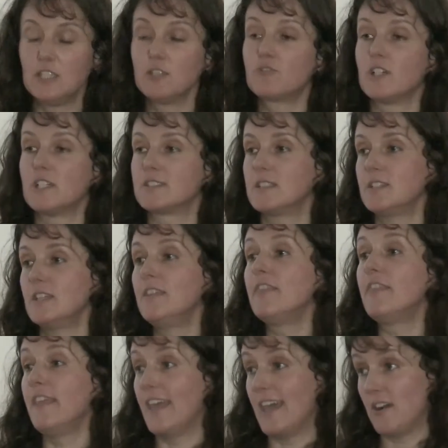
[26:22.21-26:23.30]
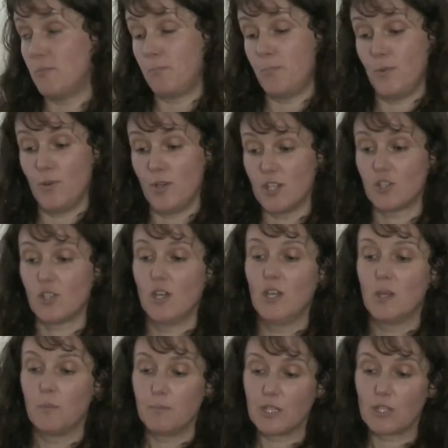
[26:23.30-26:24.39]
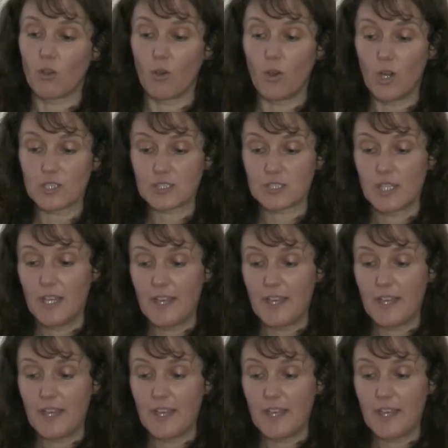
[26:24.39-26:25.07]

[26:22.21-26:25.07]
interested in their bird because